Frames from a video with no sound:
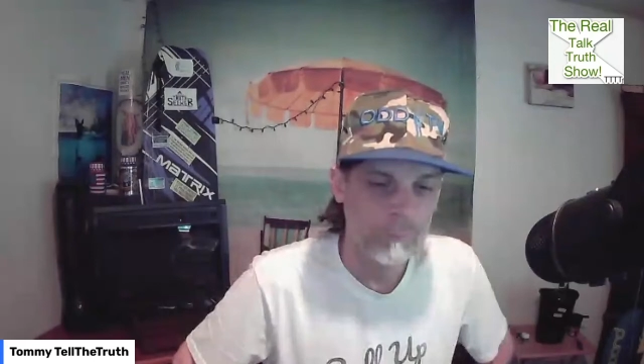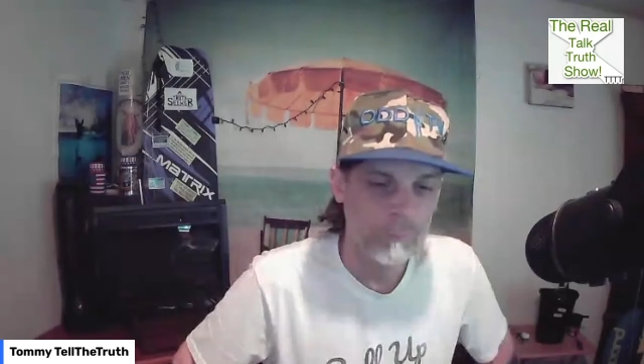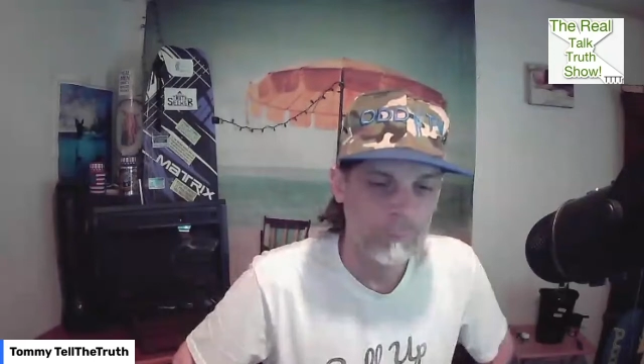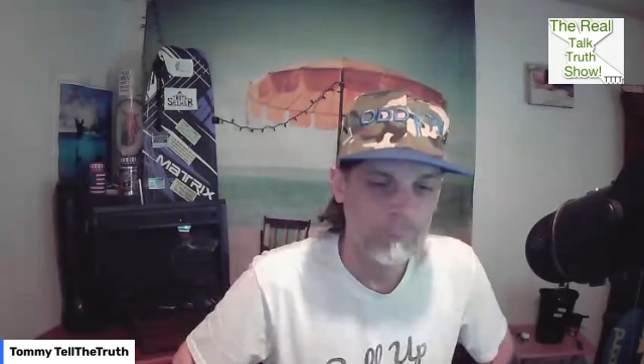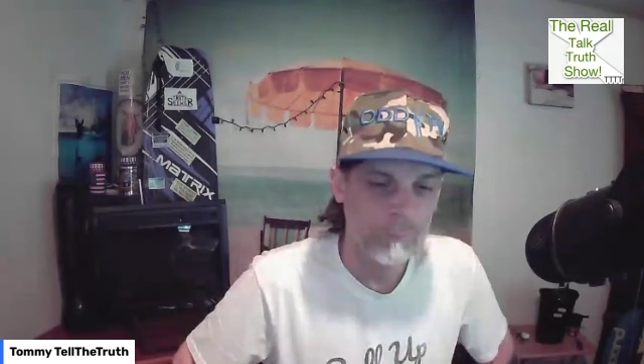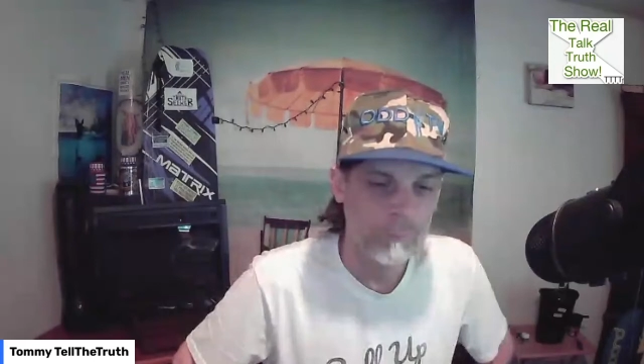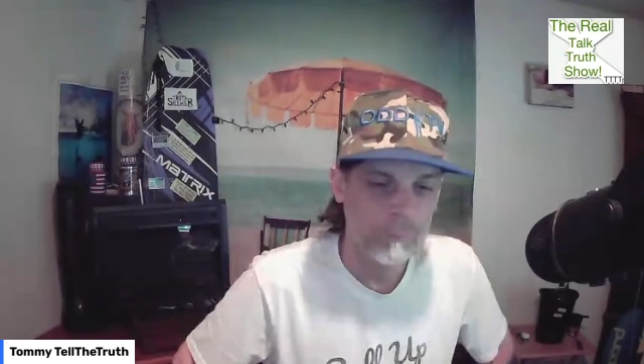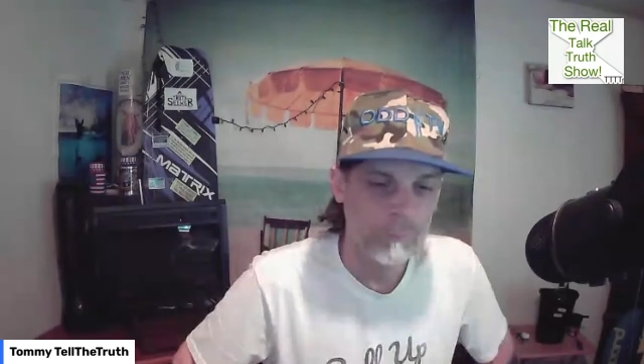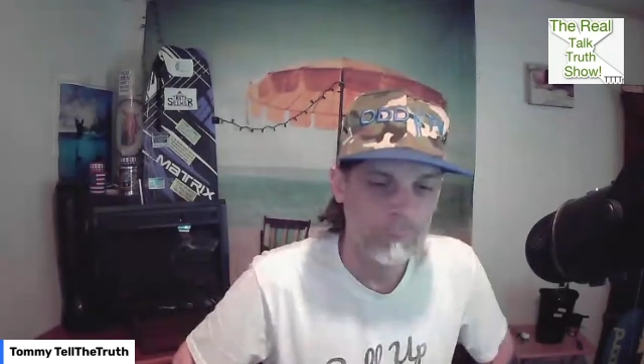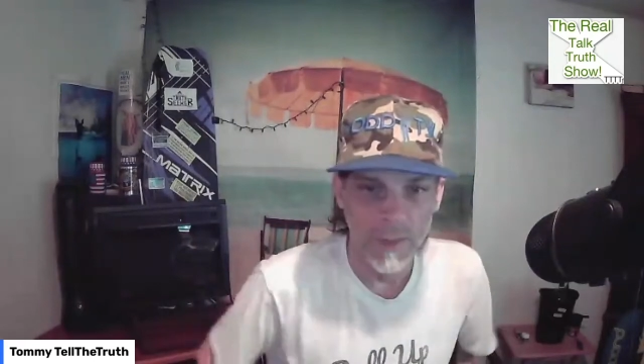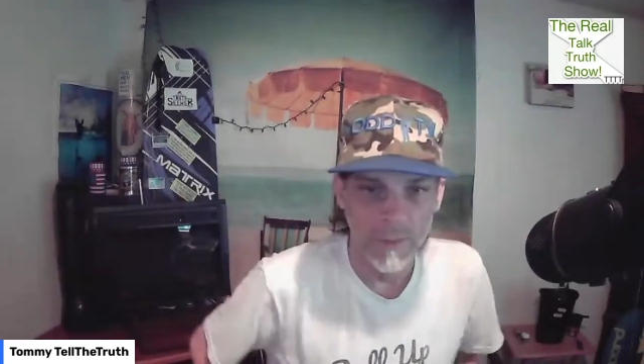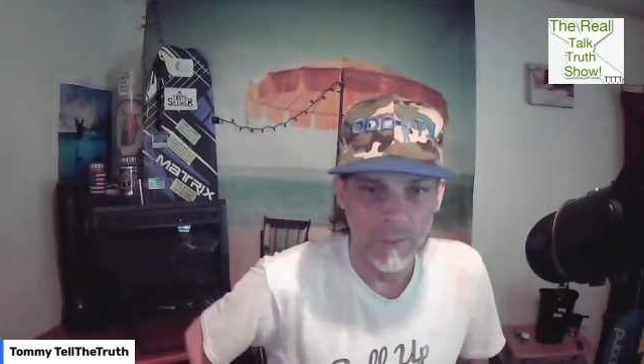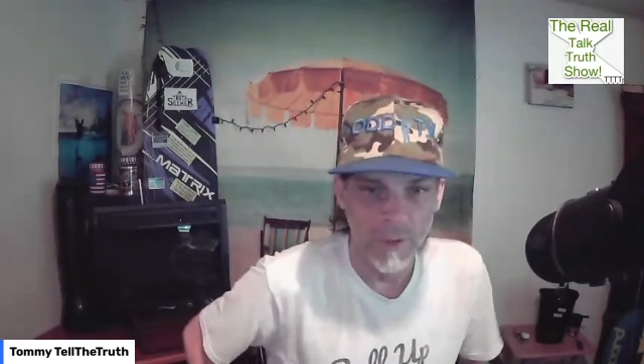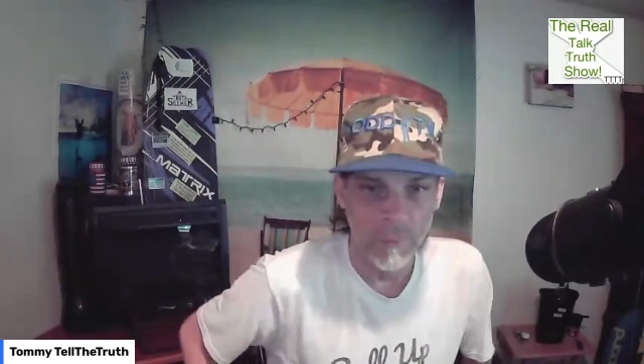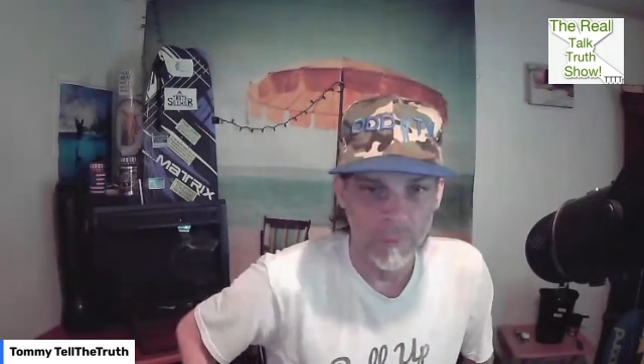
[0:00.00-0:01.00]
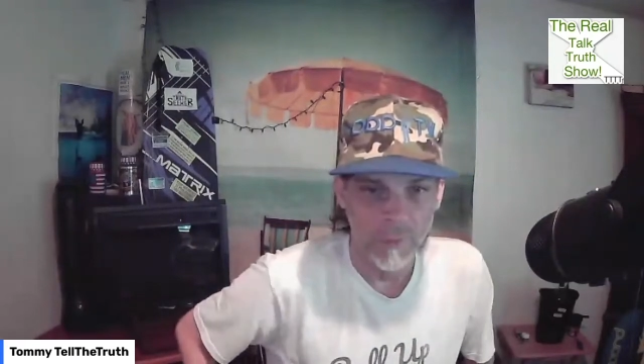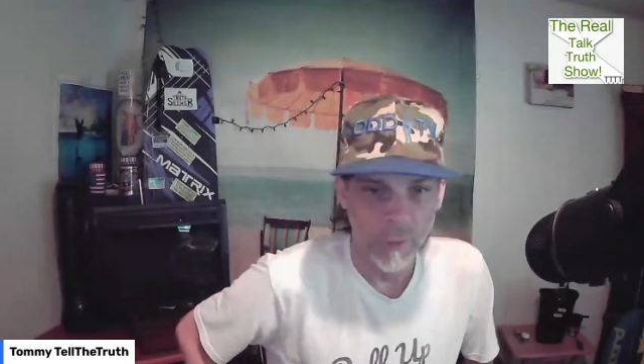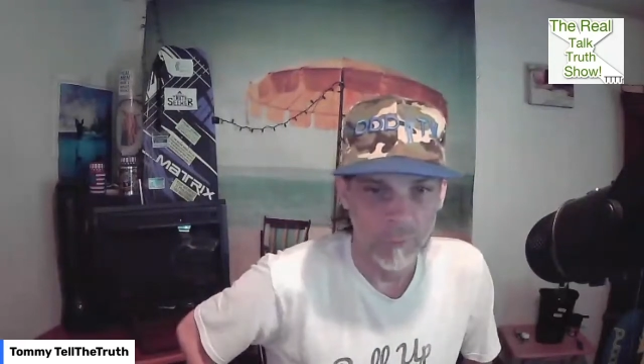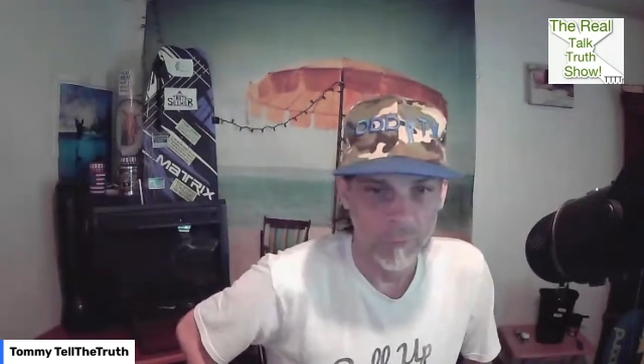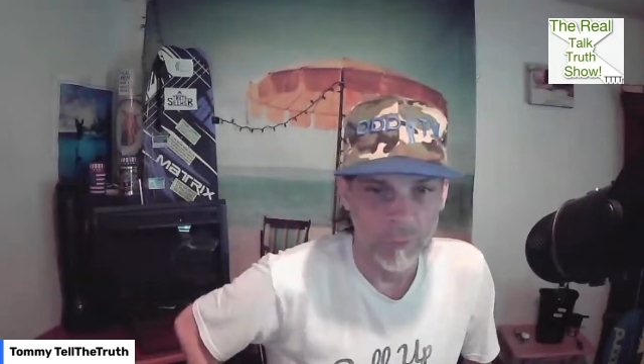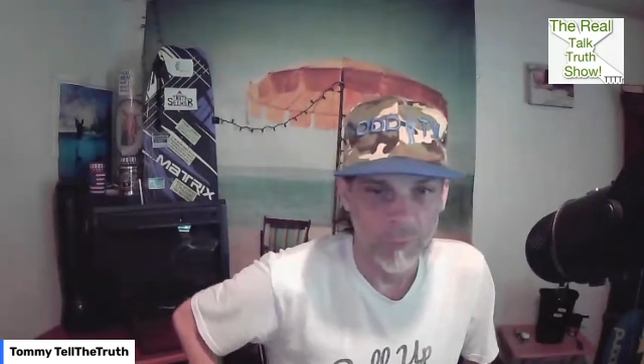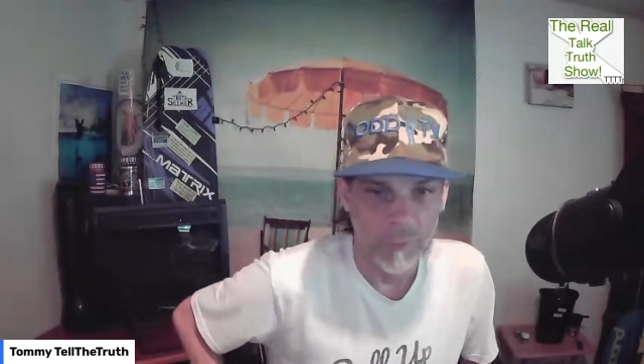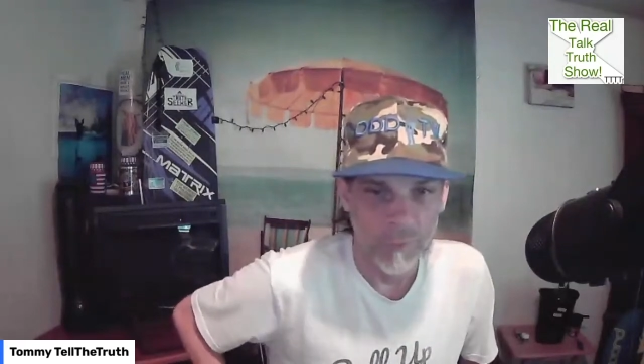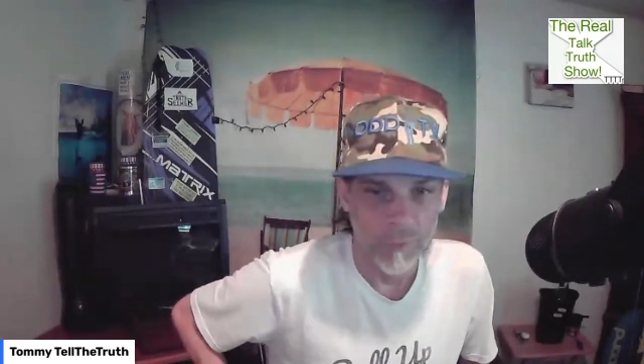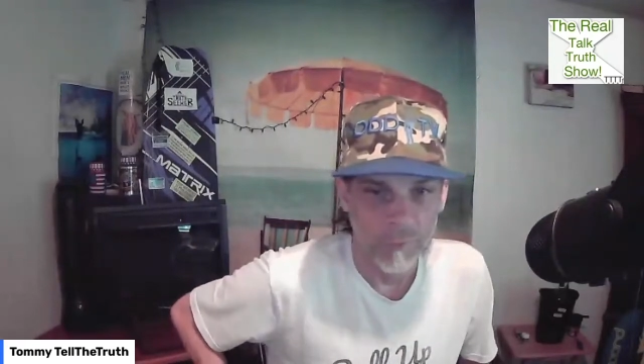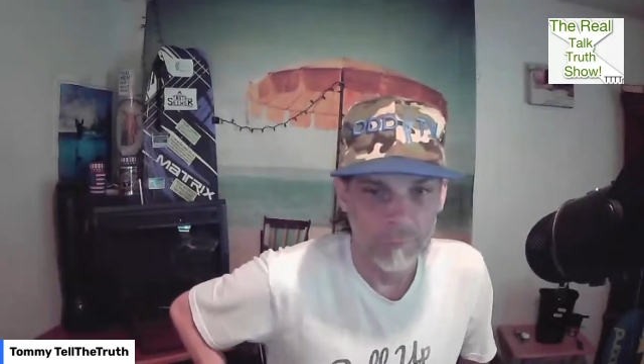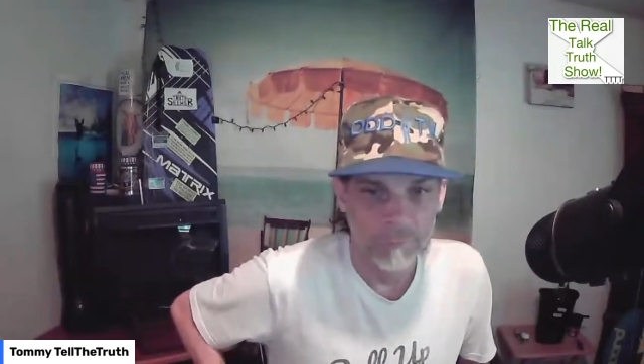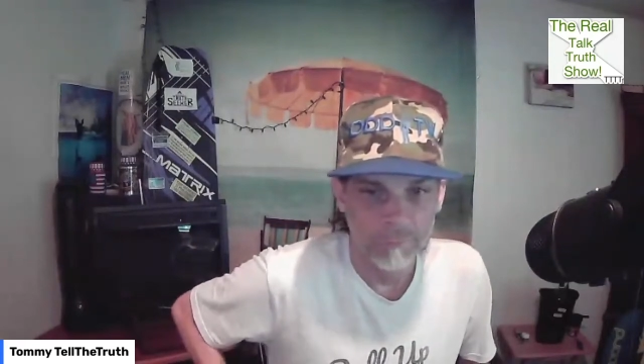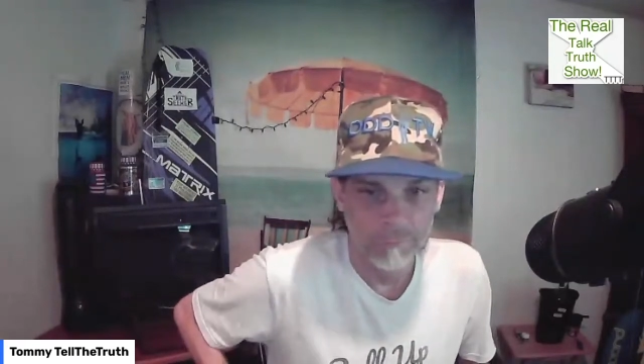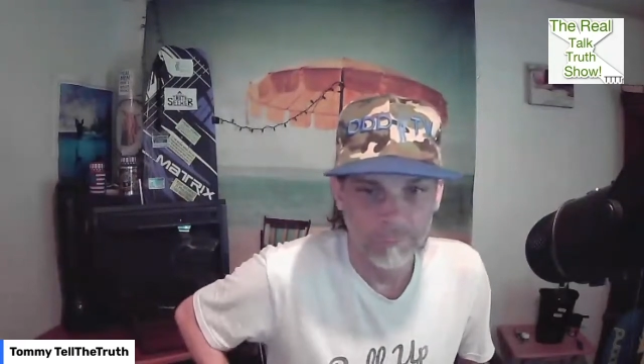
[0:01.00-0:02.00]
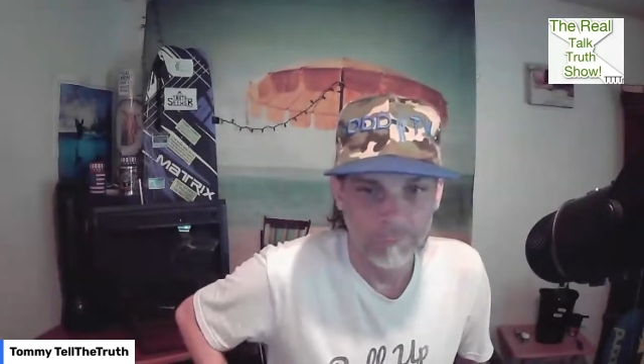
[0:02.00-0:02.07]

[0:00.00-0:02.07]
Hey, hey, hey, Tommy Tell the Truth here.